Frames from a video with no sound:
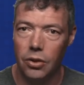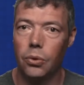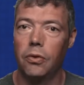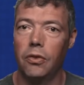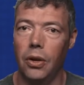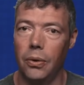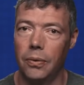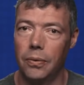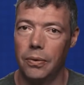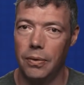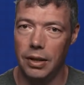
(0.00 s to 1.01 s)
to flow,
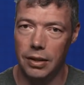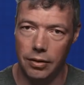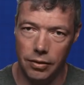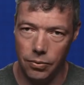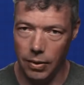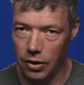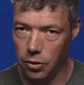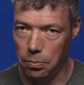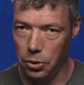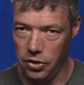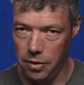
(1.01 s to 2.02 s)
right? It's trying to
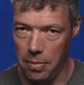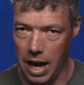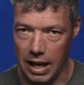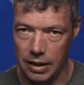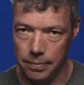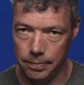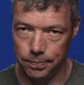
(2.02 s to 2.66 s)
push it back.